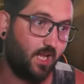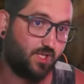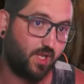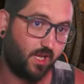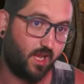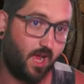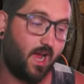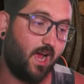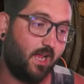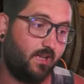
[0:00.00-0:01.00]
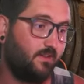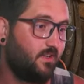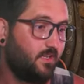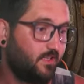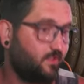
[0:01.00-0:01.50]
legendary. And
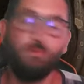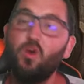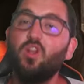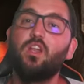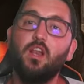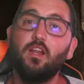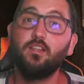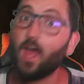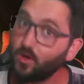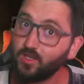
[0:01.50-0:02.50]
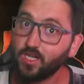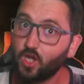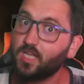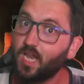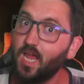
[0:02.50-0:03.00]
spoiler alert, I already
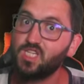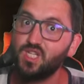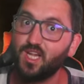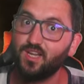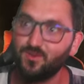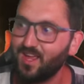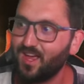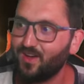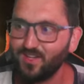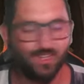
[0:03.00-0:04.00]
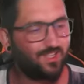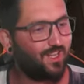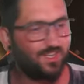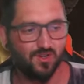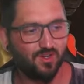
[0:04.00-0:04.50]
got the legendary, okay? I already got the
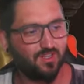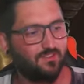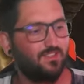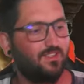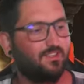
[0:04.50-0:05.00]
legendary. You're gonna see in